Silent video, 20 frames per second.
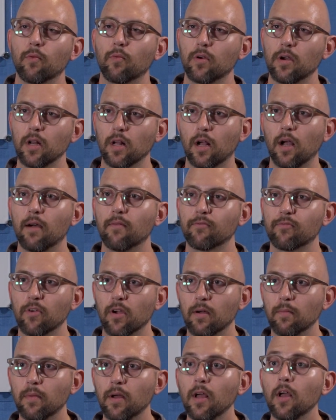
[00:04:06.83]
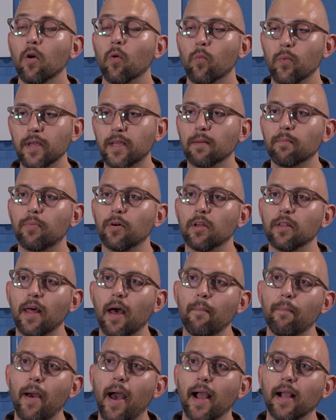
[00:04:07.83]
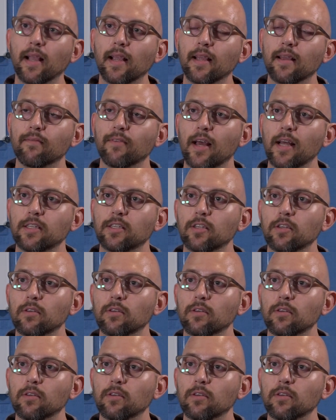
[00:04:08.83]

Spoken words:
Where did it come from? We can pull that back and give that to